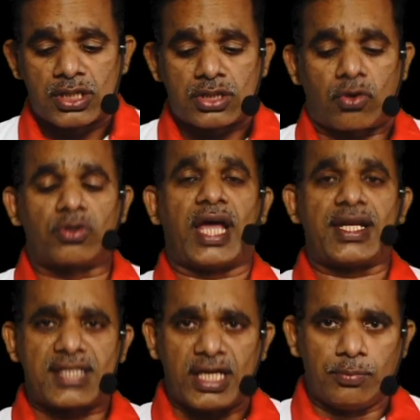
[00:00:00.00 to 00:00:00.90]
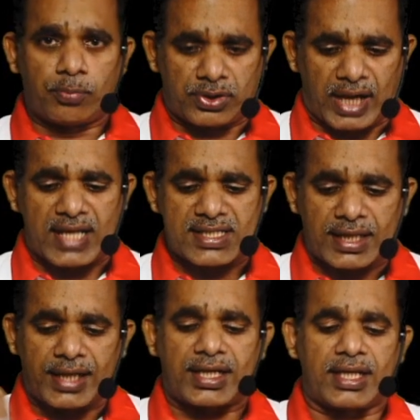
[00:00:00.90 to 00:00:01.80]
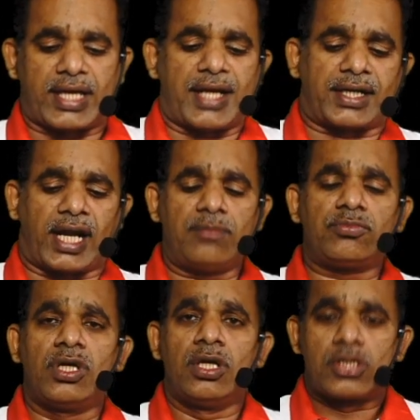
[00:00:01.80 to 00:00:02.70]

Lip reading: So that is the input tax credit he can claim.